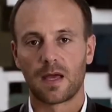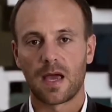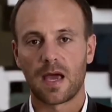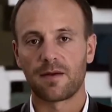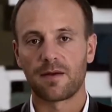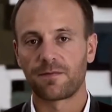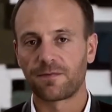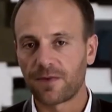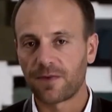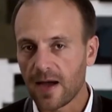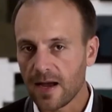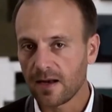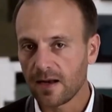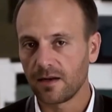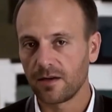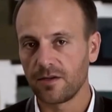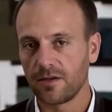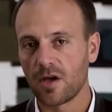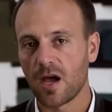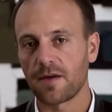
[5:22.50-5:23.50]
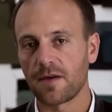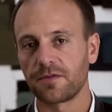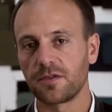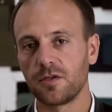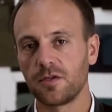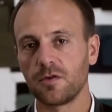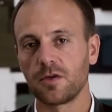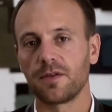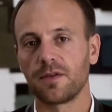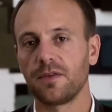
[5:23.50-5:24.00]
And finally, you have to
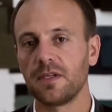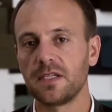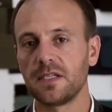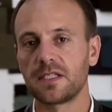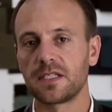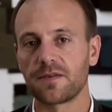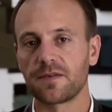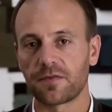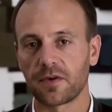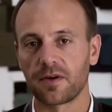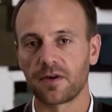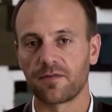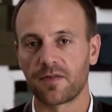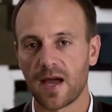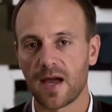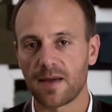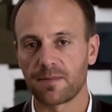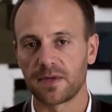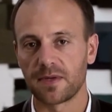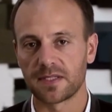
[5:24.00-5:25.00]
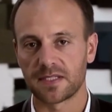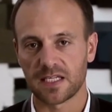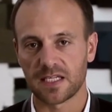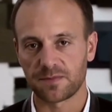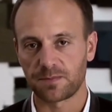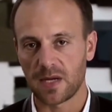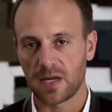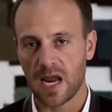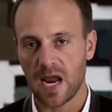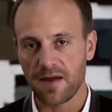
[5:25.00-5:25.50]
look at these different environments as
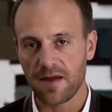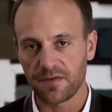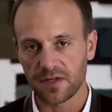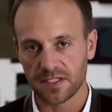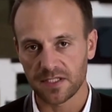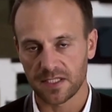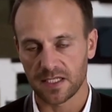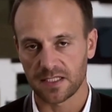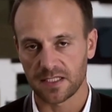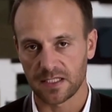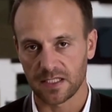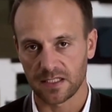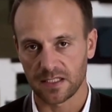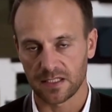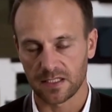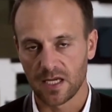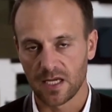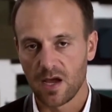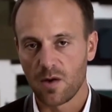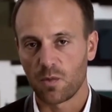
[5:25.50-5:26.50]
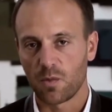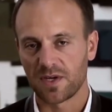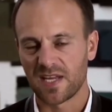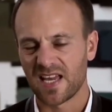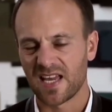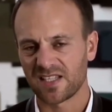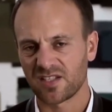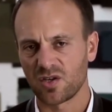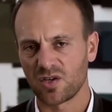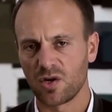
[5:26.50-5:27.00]
behavior settings, which
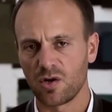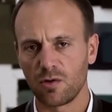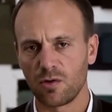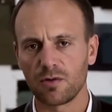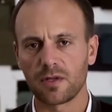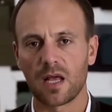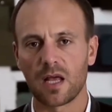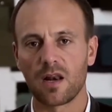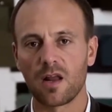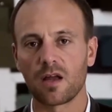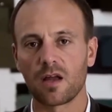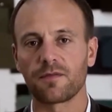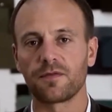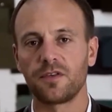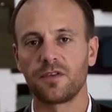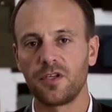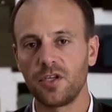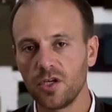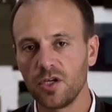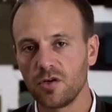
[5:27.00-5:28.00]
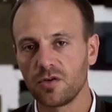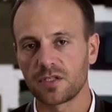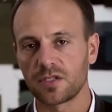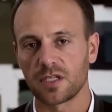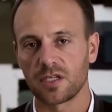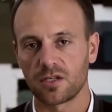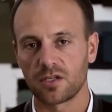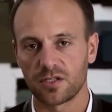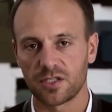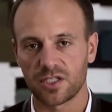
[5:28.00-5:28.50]
has to hold a lot of cues
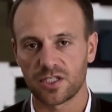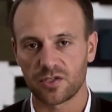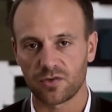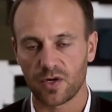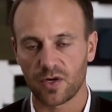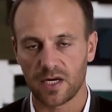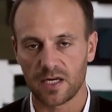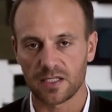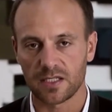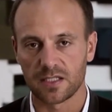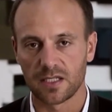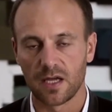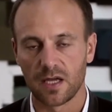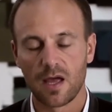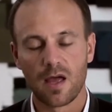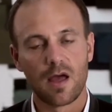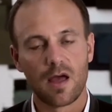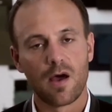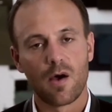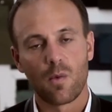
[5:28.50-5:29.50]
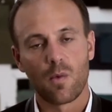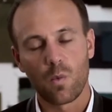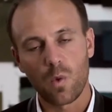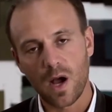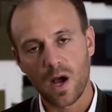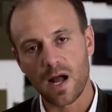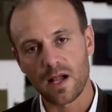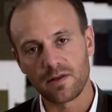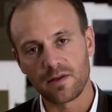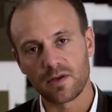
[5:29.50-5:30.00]
and constraints,
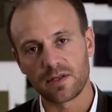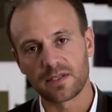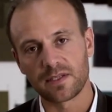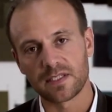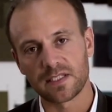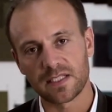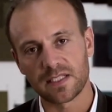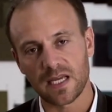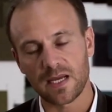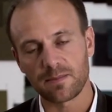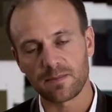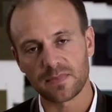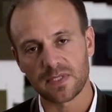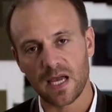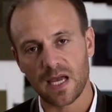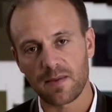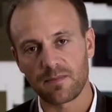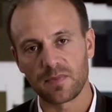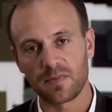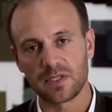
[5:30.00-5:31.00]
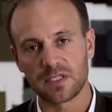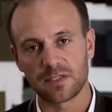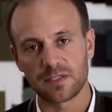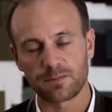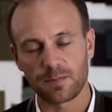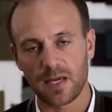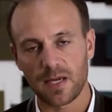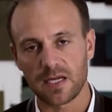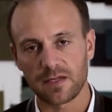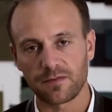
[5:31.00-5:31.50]
while you at the same time leave
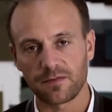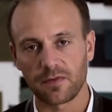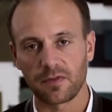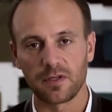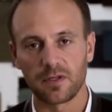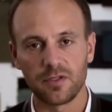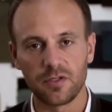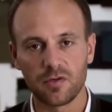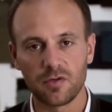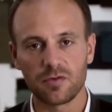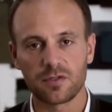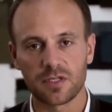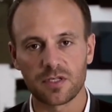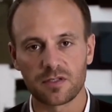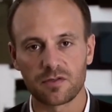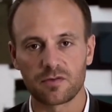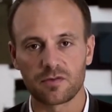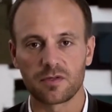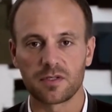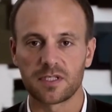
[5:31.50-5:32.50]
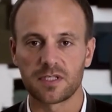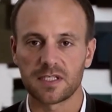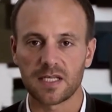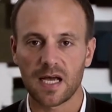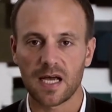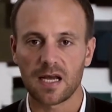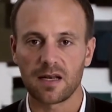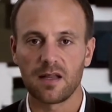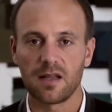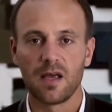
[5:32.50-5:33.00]
space for the users to
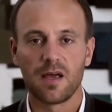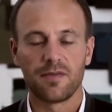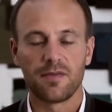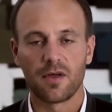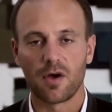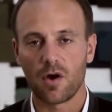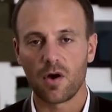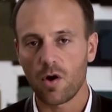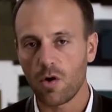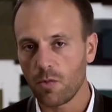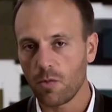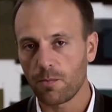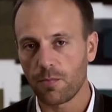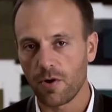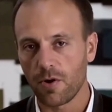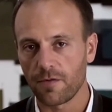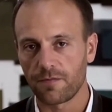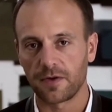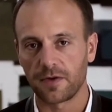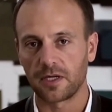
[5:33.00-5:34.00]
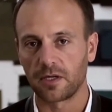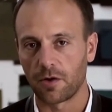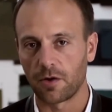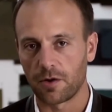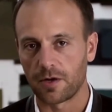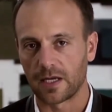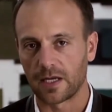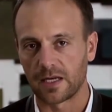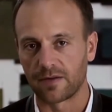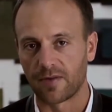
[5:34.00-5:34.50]
design their own perfect
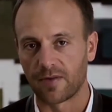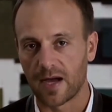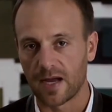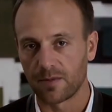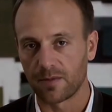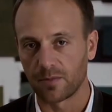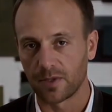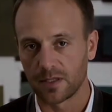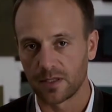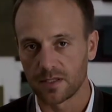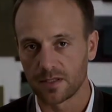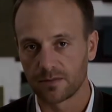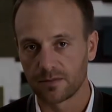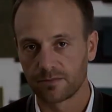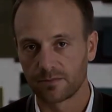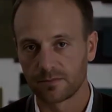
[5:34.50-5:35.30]
learning environment.